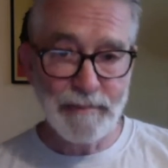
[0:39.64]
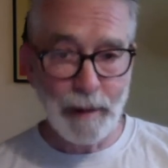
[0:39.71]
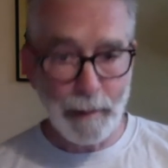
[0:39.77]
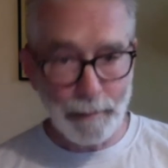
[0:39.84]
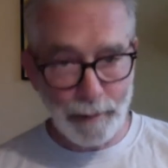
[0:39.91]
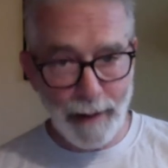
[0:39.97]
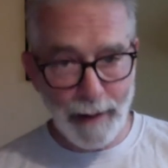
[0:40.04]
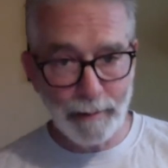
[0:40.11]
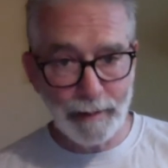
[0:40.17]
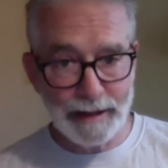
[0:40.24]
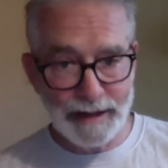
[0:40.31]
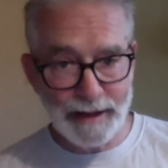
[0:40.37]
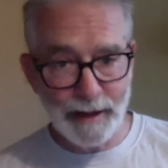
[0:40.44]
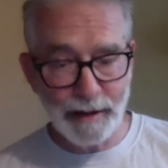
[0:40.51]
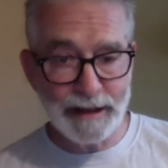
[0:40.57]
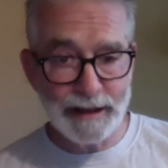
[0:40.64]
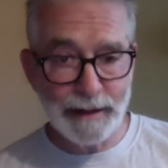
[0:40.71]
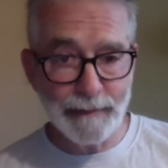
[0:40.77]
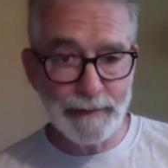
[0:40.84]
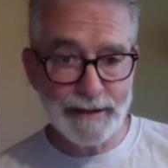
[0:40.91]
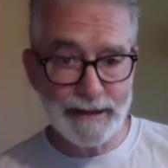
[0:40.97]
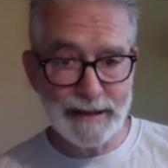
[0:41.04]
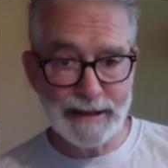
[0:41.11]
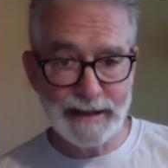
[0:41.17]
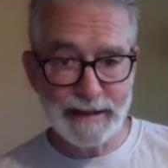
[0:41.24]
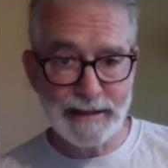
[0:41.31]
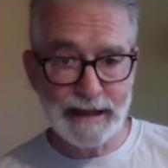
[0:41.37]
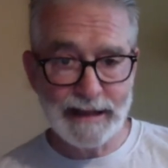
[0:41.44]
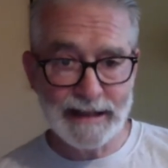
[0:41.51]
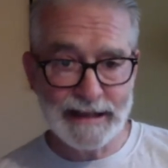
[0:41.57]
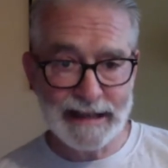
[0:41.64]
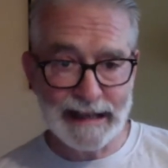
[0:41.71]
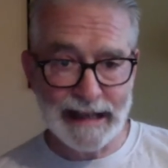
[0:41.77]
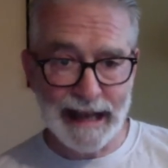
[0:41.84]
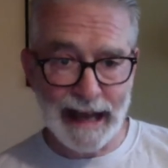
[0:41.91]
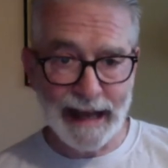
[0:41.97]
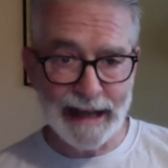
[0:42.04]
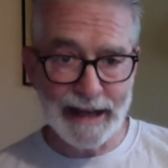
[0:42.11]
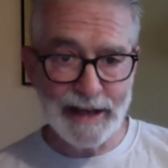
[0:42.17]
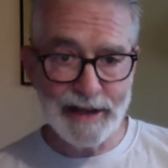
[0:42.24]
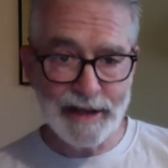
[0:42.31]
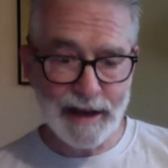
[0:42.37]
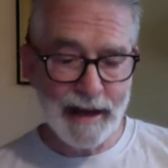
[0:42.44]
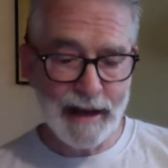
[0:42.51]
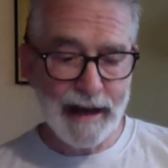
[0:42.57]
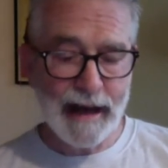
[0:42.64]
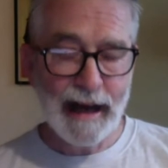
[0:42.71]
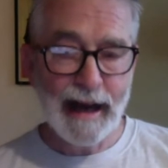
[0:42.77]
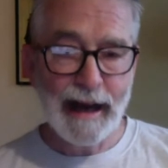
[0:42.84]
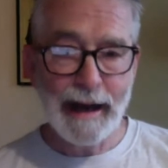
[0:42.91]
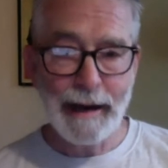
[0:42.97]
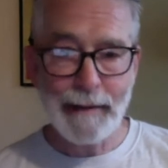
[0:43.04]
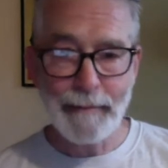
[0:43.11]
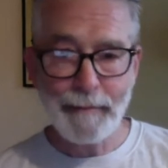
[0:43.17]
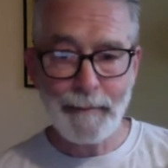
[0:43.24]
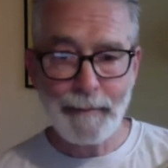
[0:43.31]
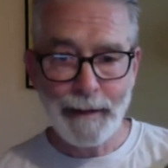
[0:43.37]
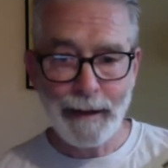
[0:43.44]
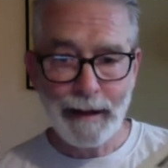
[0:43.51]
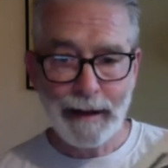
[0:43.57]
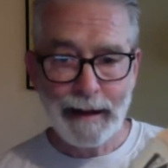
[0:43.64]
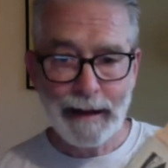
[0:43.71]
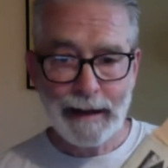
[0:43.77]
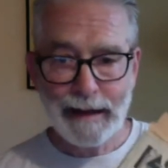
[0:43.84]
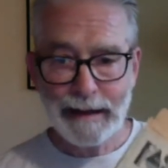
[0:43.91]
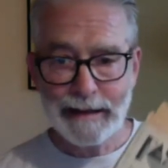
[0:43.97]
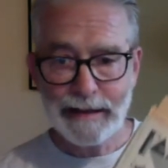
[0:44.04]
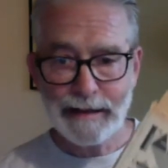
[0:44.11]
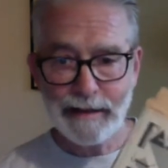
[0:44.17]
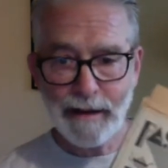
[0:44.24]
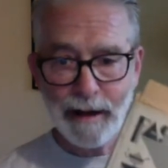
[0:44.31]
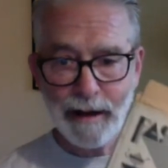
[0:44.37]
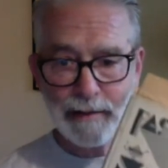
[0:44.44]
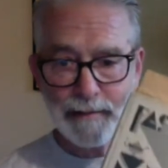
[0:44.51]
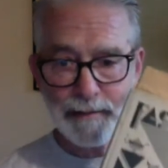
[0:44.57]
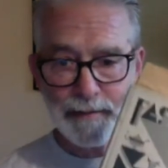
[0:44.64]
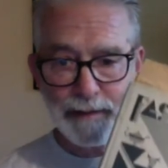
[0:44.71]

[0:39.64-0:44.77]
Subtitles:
probably the only difference is the age. This is called